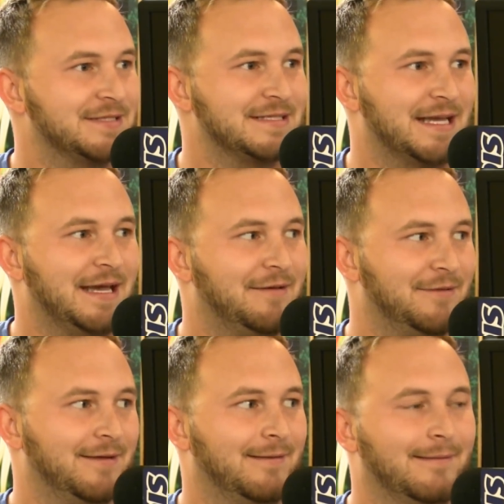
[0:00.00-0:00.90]
because I have
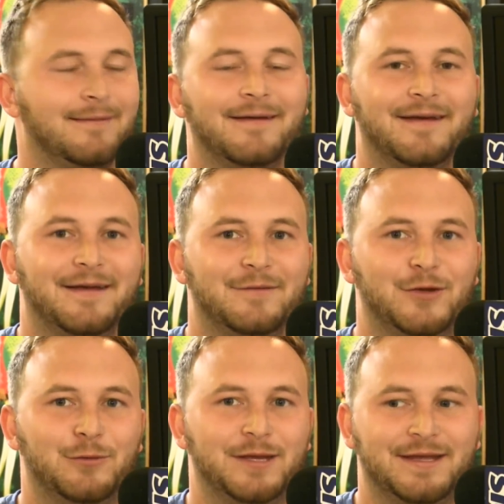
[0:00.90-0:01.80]
a
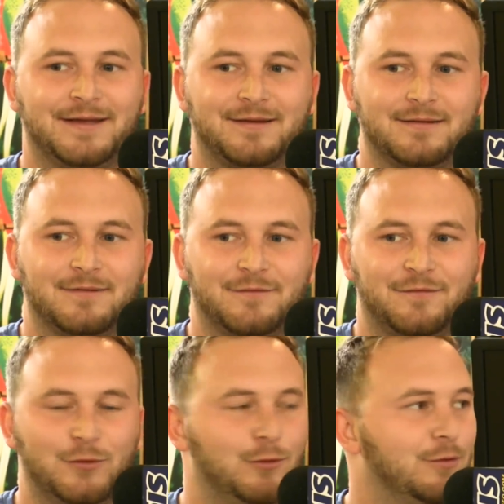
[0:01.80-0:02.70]
unique
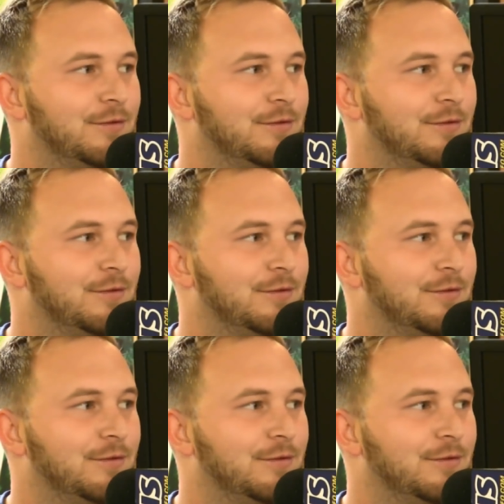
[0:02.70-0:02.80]
food.